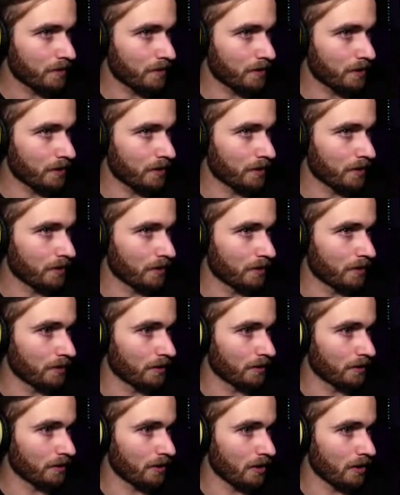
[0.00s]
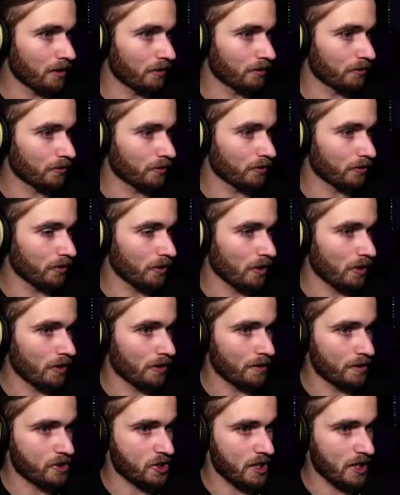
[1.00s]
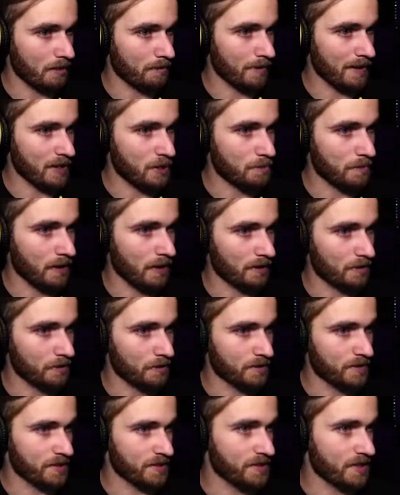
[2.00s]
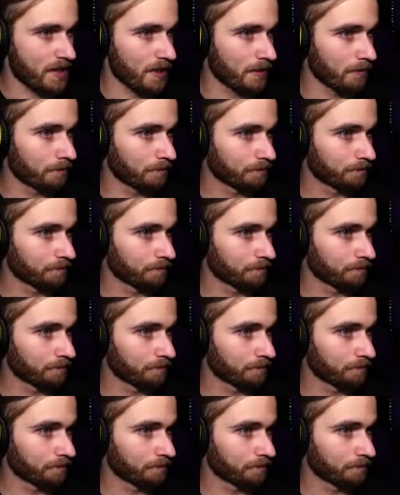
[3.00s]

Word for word: R to check matchbox. What's this say?